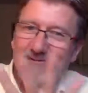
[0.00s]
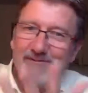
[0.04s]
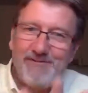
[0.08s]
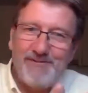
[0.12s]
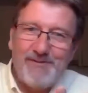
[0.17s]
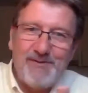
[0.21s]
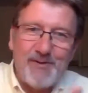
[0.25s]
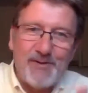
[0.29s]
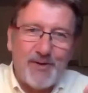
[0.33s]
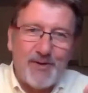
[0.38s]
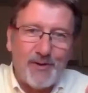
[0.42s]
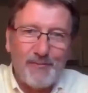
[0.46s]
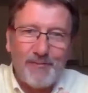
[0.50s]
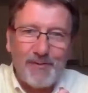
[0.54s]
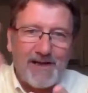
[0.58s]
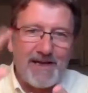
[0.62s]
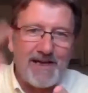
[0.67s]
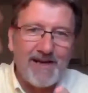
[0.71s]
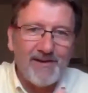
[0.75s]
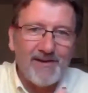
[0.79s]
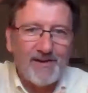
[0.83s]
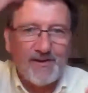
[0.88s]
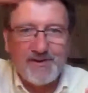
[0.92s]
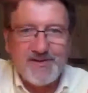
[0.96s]

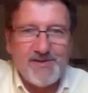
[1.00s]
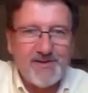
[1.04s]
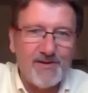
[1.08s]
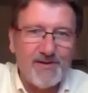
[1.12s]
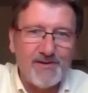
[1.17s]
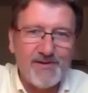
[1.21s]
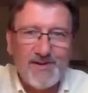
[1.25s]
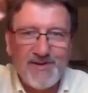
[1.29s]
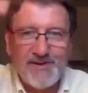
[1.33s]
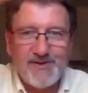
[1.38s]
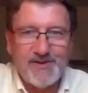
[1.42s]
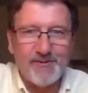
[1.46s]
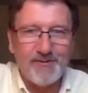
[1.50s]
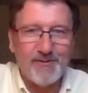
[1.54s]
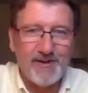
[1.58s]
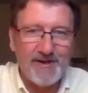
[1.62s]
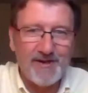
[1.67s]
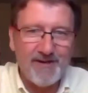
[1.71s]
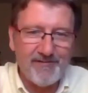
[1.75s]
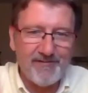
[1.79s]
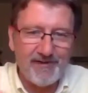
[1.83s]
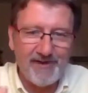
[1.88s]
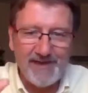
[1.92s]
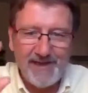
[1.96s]
European or Scottish or
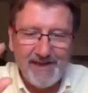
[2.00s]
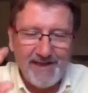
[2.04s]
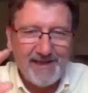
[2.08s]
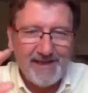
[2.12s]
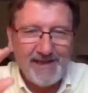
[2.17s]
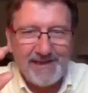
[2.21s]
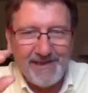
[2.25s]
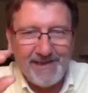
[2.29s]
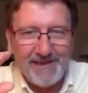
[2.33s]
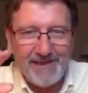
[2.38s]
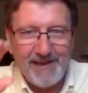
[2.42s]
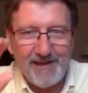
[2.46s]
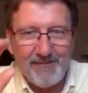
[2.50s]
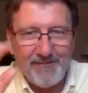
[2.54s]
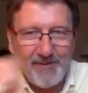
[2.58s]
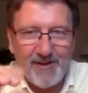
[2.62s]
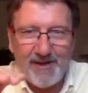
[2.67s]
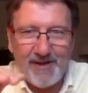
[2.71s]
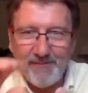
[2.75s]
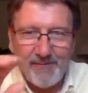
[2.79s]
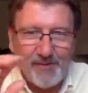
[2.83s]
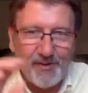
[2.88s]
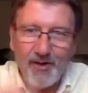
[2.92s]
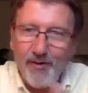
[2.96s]
whatever. You know,
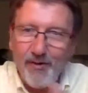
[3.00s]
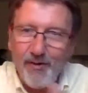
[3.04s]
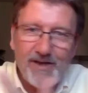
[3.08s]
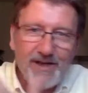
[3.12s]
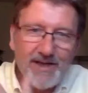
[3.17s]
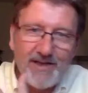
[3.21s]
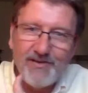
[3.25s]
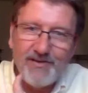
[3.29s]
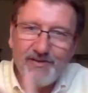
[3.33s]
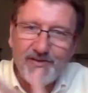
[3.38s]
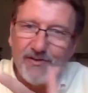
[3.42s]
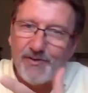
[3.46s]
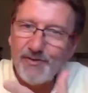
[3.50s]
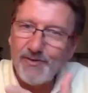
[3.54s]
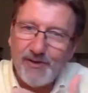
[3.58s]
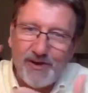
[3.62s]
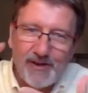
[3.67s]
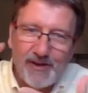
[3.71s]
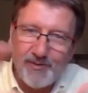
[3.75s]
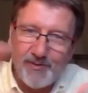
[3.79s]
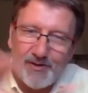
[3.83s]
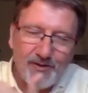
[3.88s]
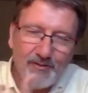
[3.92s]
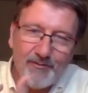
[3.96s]
I'm not what I do.
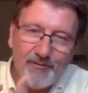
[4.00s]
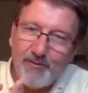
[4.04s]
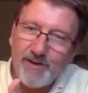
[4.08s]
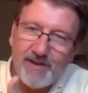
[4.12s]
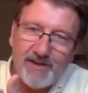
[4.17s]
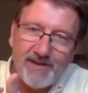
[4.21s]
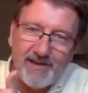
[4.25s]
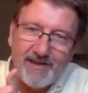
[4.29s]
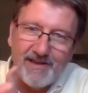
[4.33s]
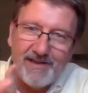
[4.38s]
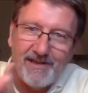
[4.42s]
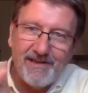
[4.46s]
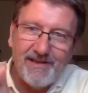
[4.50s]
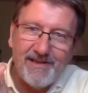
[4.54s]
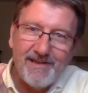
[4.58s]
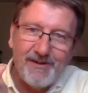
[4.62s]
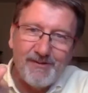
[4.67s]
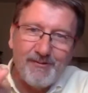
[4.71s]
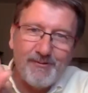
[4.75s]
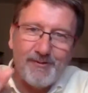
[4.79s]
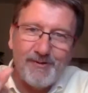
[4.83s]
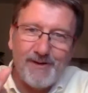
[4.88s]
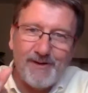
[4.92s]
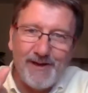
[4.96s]
I'm not where
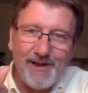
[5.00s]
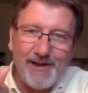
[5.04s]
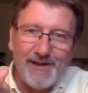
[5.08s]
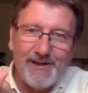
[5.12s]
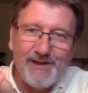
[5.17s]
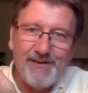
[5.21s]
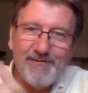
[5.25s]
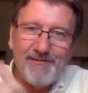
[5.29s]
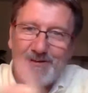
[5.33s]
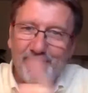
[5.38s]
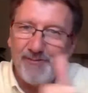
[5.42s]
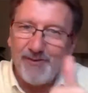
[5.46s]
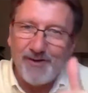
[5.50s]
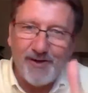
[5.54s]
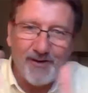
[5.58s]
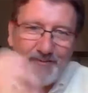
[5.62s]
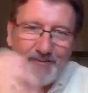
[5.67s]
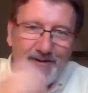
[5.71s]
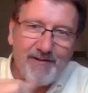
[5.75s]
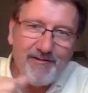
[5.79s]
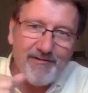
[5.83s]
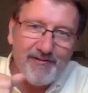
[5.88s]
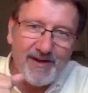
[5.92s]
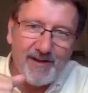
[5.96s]
I live. I'm not
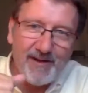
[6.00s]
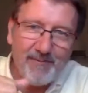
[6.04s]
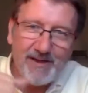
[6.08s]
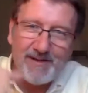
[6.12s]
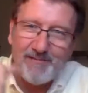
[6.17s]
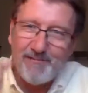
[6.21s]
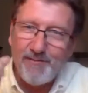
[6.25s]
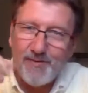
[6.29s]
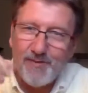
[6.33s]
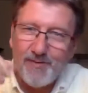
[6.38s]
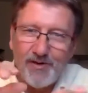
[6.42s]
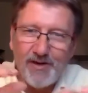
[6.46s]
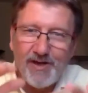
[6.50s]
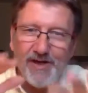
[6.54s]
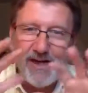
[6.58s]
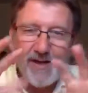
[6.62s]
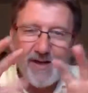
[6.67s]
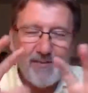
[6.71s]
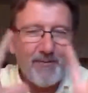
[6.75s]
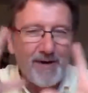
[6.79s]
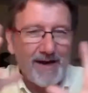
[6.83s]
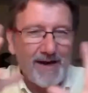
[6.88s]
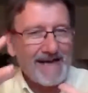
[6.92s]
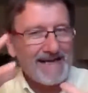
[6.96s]
my family. I'm not
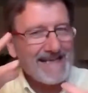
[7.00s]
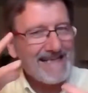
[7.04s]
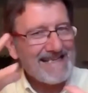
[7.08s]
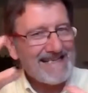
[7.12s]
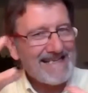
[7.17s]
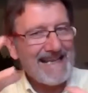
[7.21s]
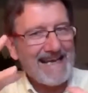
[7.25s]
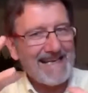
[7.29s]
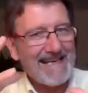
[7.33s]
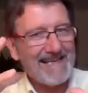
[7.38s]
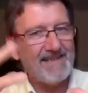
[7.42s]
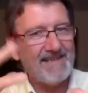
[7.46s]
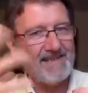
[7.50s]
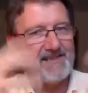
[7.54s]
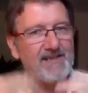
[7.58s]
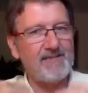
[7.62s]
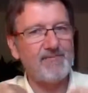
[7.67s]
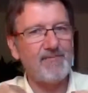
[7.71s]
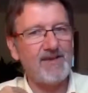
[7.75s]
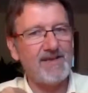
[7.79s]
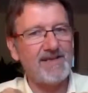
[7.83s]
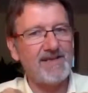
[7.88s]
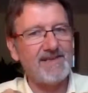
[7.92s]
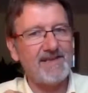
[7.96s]
my identity.
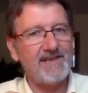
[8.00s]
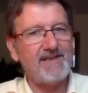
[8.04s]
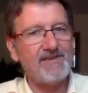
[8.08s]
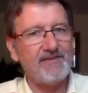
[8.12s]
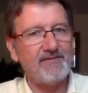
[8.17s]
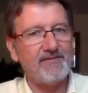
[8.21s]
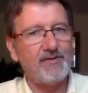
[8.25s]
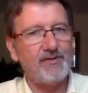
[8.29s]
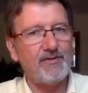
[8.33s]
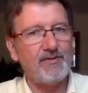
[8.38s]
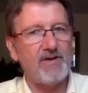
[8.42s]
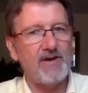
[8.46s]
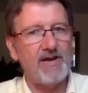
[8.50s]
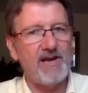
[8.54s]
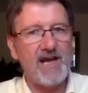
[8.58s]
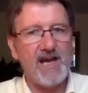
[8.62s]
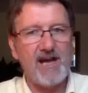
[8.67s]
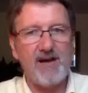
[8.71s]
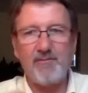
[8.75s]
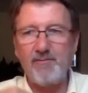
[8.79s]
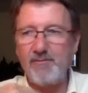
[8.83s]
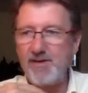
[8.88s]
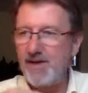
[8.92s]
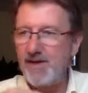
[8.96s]
My sense of who I
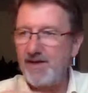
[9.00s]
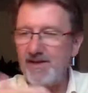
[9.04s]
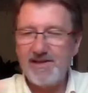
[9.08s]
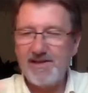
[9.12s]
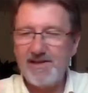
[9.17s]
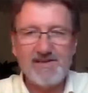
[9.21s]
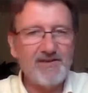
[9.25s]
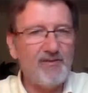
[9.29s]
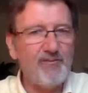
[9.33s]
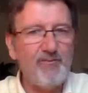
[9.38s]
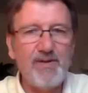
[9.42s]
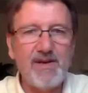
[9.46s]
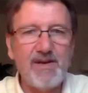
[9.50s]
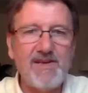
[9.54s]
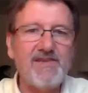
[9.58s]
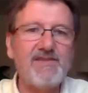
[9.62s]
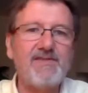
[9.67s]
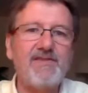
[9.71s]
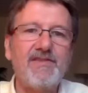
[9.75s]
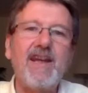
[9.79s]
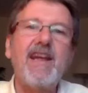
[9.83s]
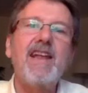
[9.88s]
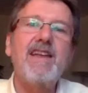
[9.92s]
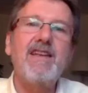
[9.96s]
am is not
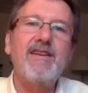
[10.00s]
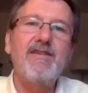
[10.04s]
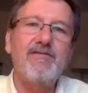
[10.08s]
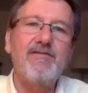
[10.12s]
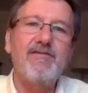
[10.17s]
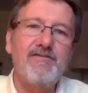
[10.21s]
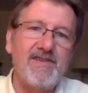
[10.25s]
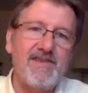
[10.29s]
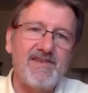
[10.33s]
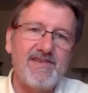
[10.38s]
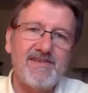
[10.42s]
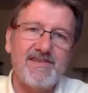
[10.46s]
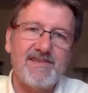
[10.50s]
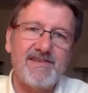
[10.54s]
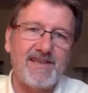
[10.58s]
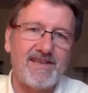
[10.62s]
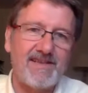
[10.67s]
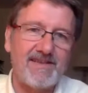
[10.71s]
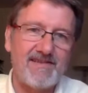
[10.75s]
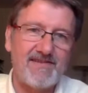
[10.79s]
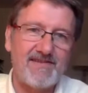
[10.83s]
based on any of these things.